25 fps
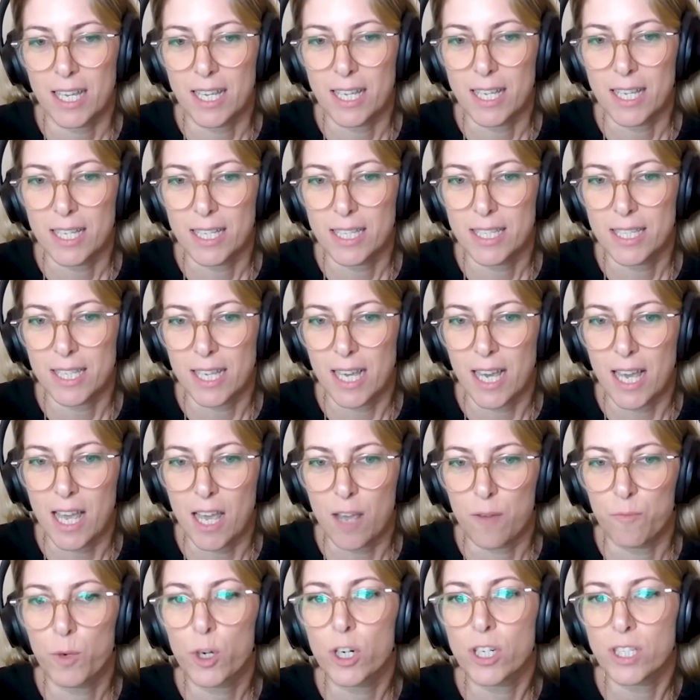it's
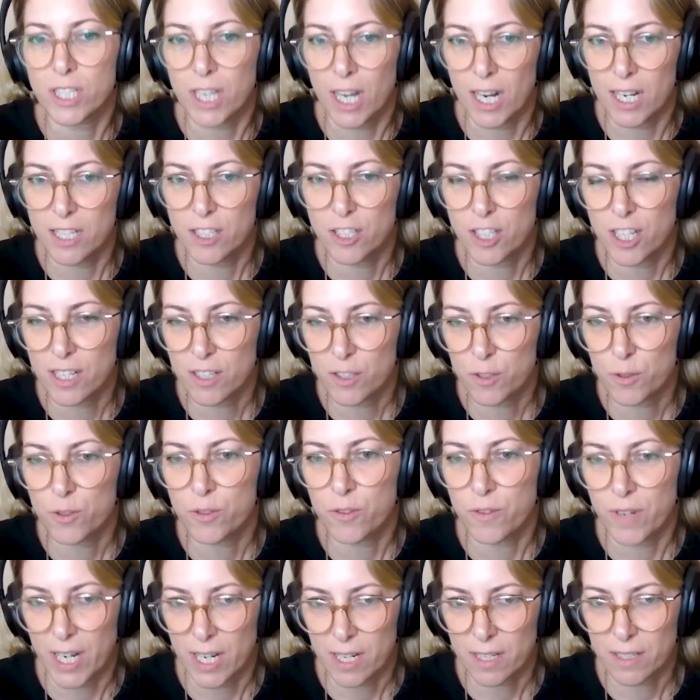more challenging to
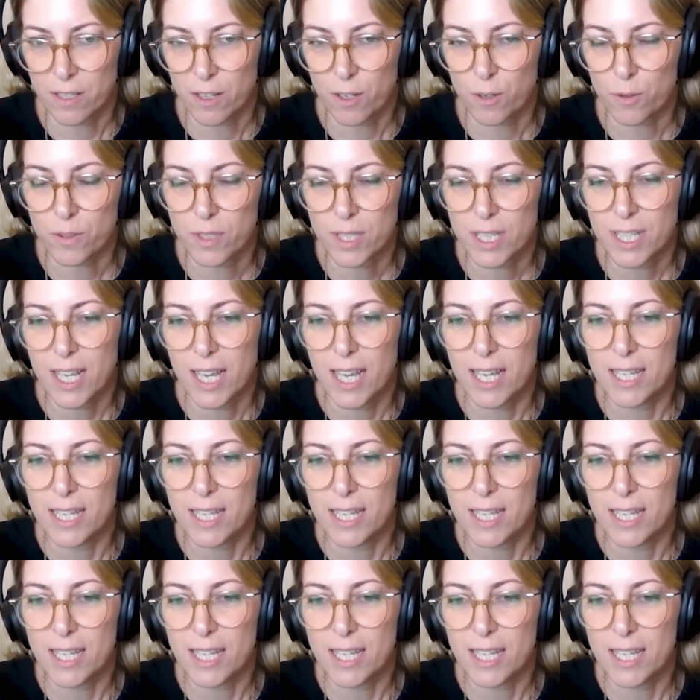track those.